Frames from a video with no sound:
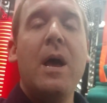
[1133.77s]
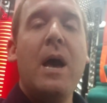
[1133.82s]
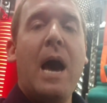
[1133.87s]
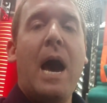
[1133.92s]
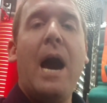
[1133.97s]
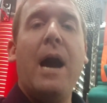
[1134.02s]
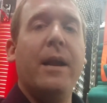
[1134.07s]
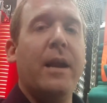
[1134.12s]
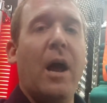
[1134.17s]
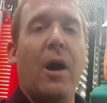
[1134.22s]

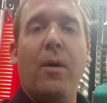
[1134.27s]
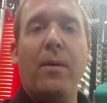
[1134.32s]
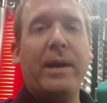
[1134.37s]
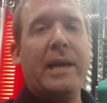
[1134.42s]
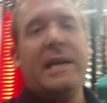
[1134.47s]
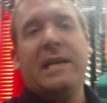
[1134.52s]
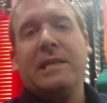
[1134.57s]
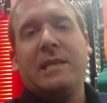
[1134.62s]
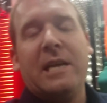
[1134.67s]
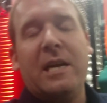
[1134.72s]
I don't know. We
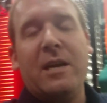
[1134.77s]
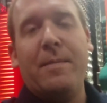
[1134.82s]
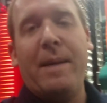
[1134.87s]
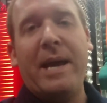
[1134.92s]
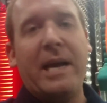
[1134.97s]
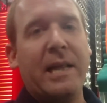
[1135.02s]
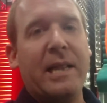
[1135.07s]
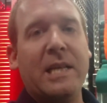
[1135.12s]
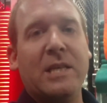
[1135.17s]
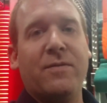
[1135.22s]
can continue
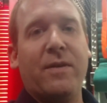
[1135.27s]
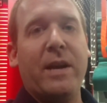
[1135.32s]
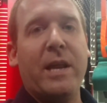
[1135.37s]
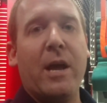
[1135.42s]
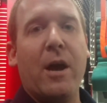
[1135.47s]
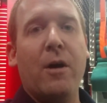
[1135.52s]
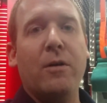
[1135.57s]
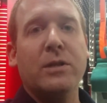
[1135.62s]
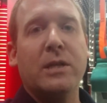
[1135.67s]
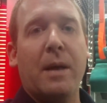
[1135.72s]
making these
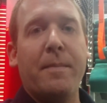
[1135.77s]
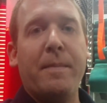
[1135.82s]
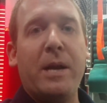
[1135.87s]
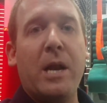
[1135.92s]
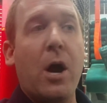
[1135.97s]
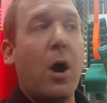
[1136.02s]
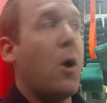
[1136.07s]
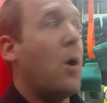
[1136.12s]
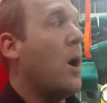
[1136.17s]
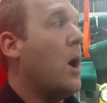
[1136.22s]
videos. Let me
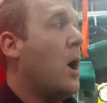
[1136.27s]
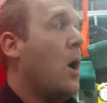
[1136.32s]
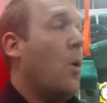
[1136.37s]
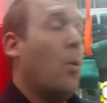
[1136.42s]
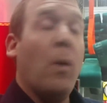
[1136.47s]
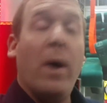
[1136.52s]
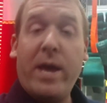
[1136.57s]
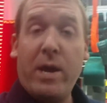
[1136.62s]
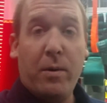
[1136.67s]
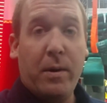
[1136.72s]
know
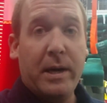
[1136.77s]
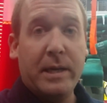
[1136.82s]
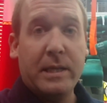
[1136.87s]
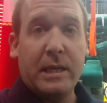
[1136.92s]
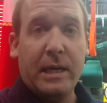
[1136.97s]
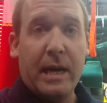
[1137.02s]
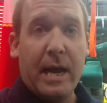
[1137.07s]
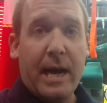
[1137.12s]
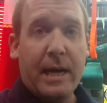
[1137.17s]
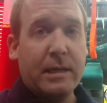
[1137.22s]
what you want to see
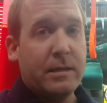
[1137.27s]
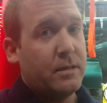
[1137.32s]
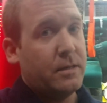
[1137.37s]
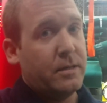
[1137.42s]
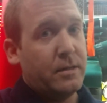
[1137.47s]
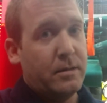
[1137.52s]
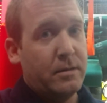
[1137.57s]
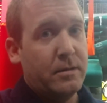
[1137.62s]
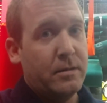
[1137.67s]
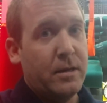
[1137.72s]
next,
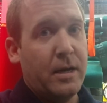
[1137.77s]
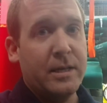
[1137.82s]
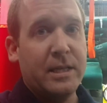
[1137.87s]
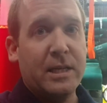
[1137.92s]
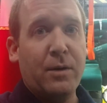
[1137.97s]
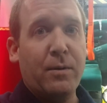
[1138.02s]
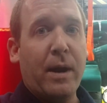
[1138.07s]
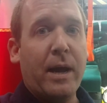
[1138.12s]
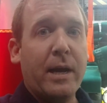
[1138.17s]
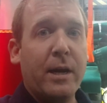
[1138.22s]
and I'll
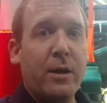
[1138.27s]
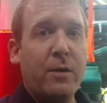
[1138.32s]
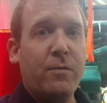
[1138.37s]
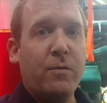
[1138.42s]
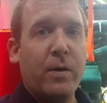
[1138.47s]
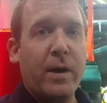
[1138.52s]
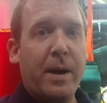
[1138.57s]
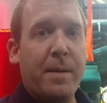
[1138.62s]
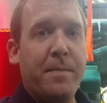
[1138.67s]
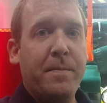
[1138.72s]
see what I can do
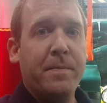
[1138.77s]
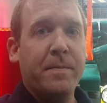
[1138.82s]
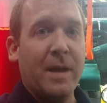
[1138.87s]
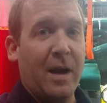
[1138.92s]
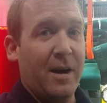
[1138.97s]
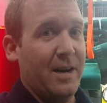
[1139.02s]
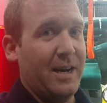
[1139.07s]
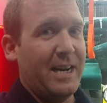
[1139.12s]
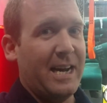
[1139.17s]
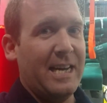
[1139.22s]
for you.
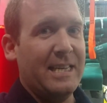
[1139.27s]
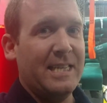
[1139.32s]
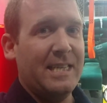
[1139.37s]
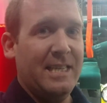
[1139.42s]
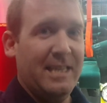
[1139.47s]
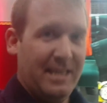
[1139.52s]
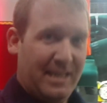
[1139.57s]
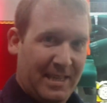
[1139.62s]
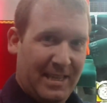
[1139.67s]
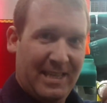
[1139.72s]
All right, guys.
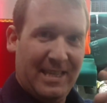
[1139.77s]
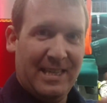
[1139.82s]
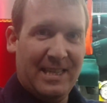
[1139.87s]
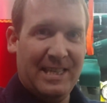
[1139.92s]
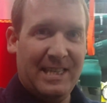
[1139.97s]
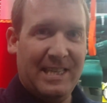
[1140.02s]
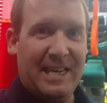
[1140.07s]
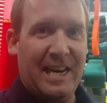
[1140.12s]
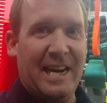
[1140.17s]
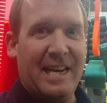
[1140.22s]

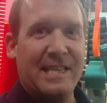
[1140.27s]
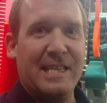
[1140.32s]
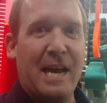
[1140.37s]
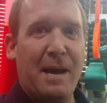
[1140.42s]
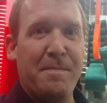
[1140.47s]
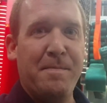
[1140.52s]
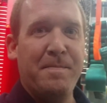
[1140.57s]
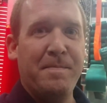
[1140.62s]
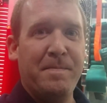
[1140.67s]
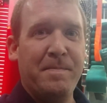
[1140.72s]
See you next time.